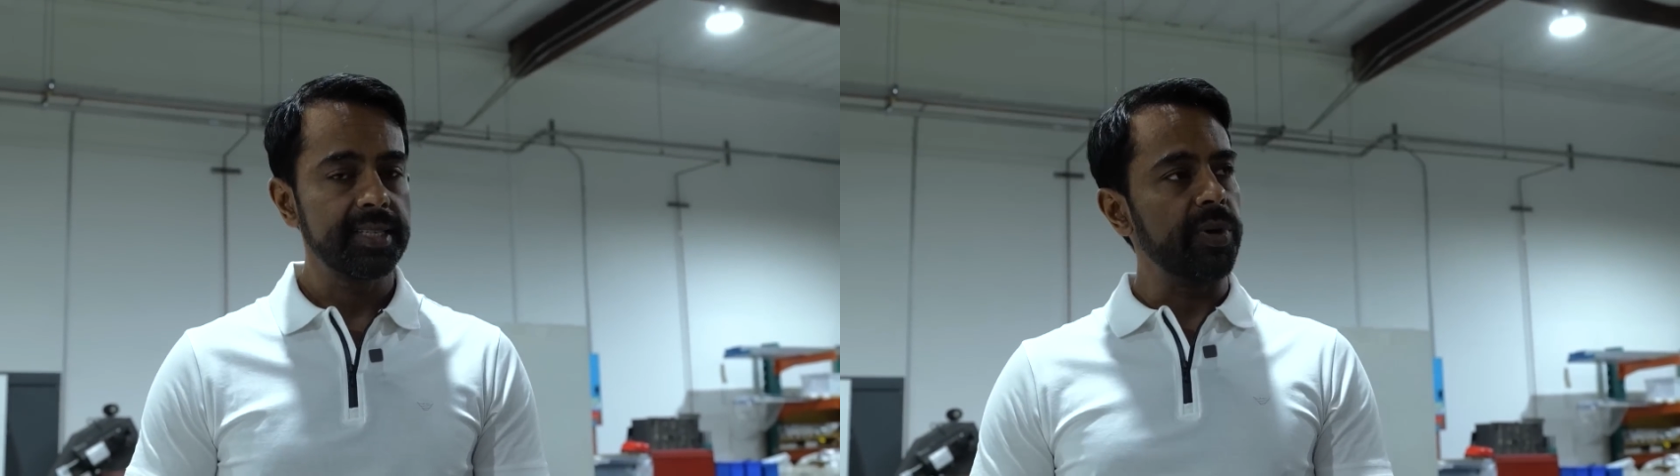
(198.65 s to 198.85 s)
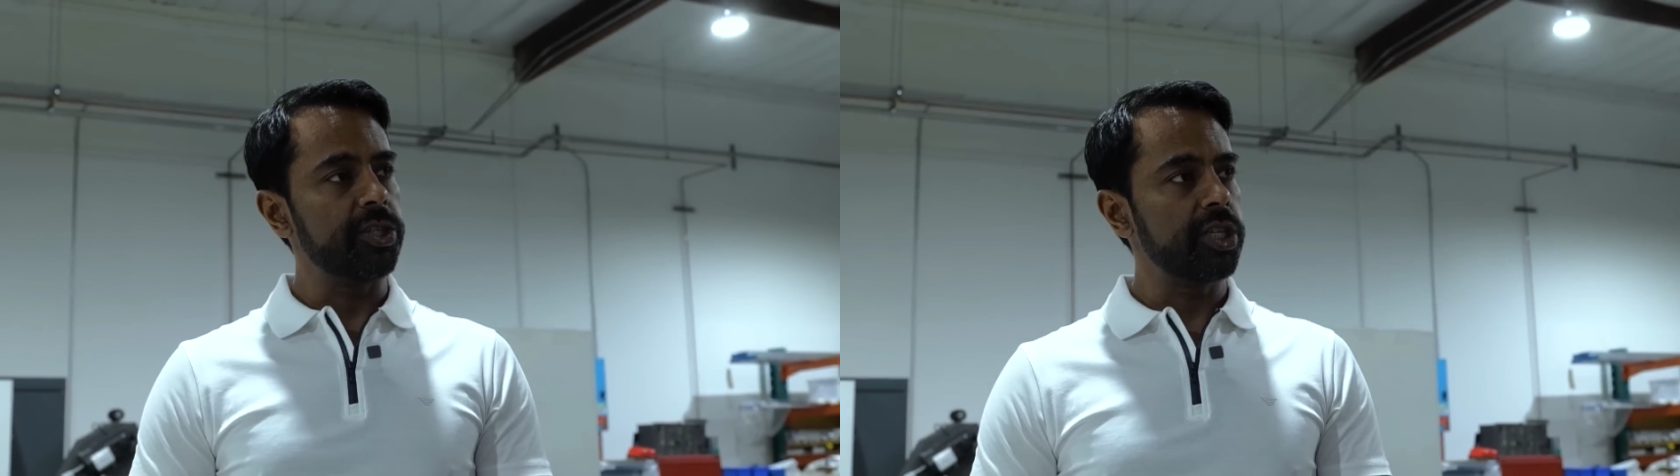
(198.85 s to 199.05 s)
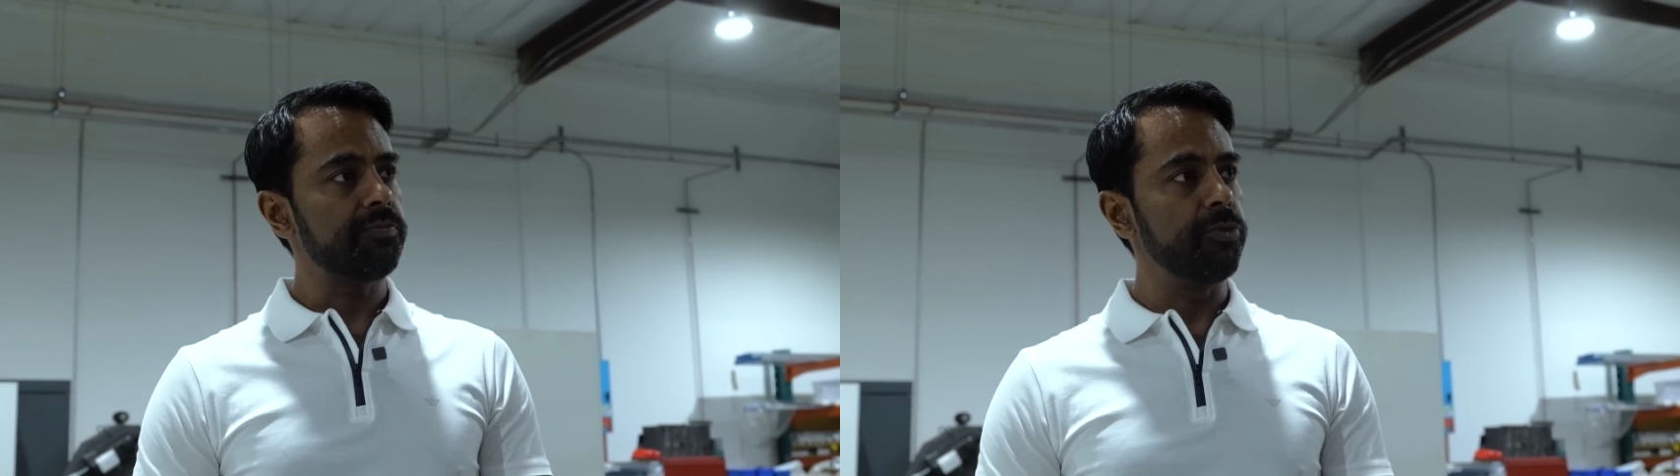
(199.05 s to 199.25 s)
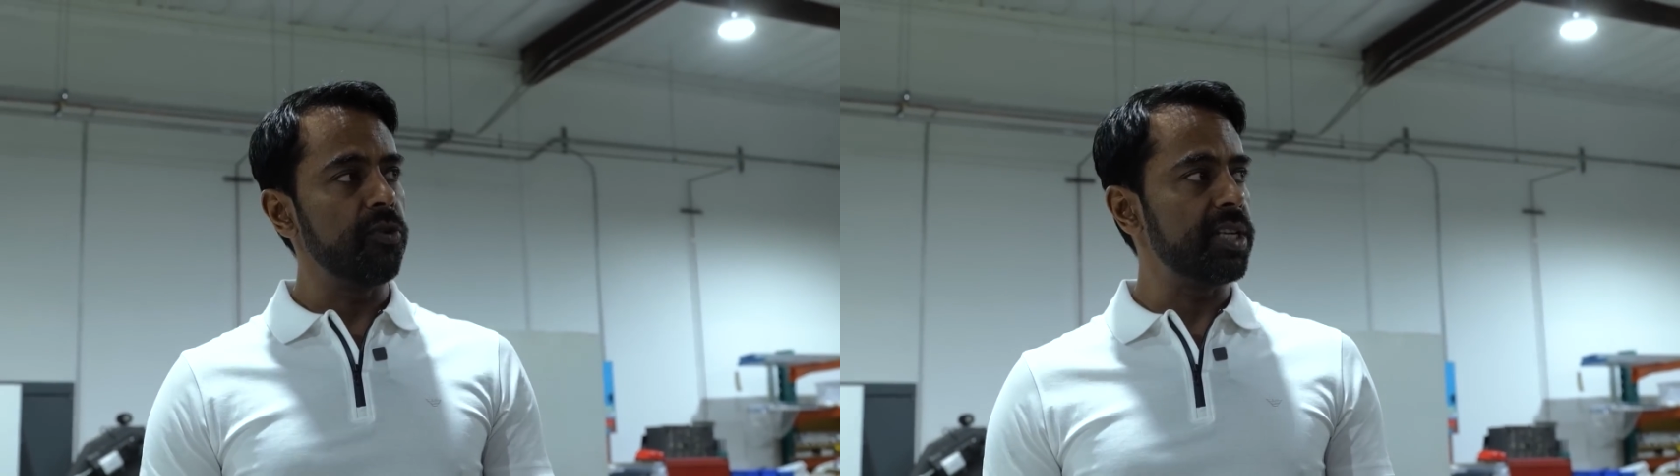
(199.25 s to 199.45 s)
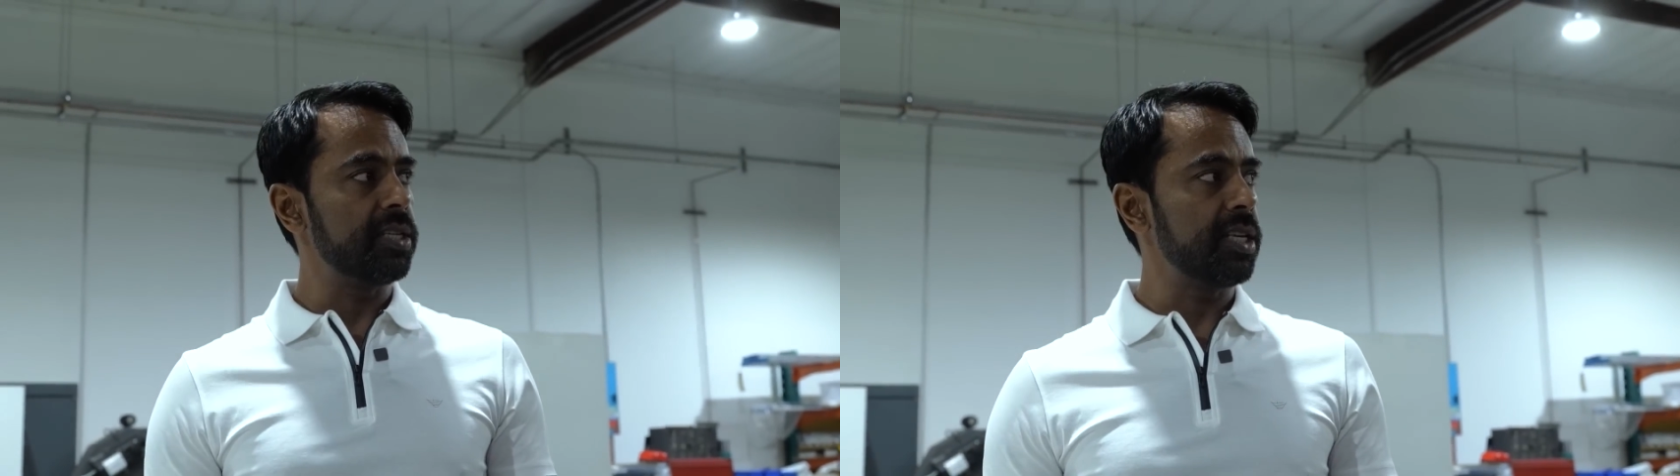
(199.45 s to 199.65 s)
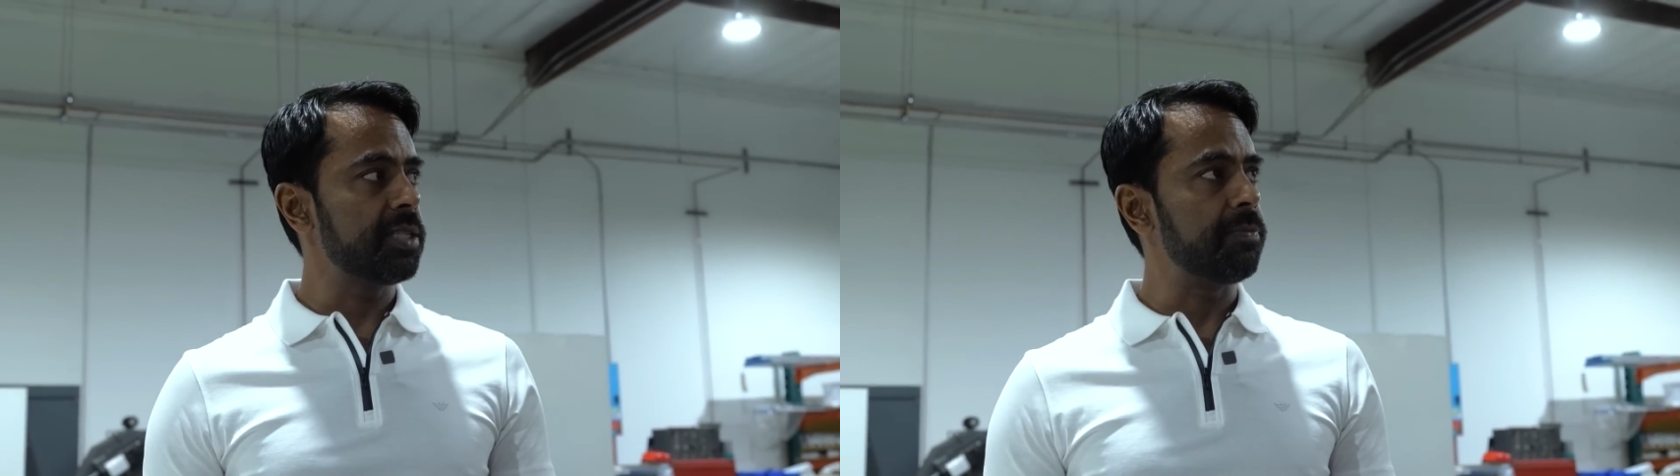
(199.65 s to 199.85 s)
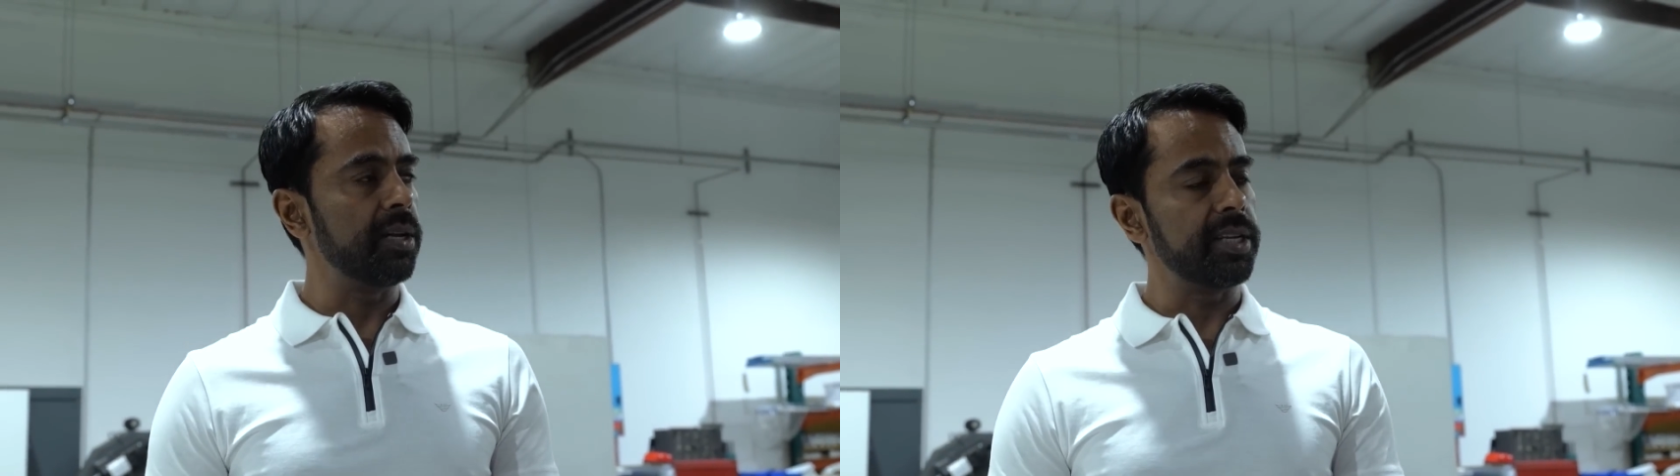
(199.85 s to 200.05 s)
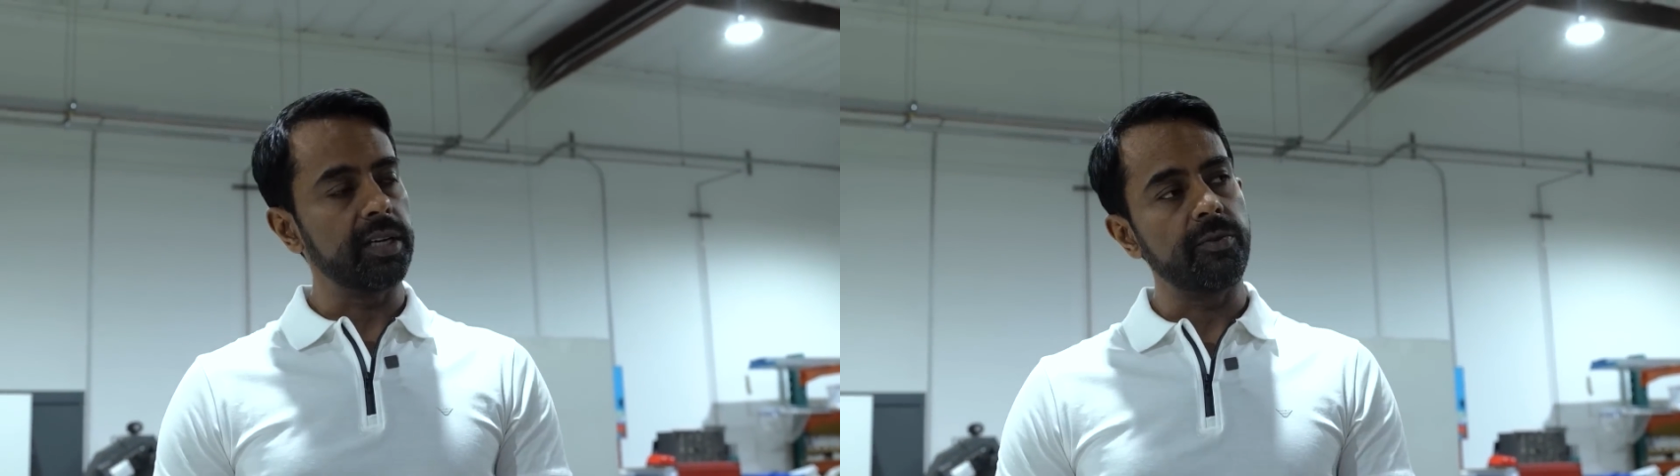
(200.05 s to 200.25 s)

We just moved into this building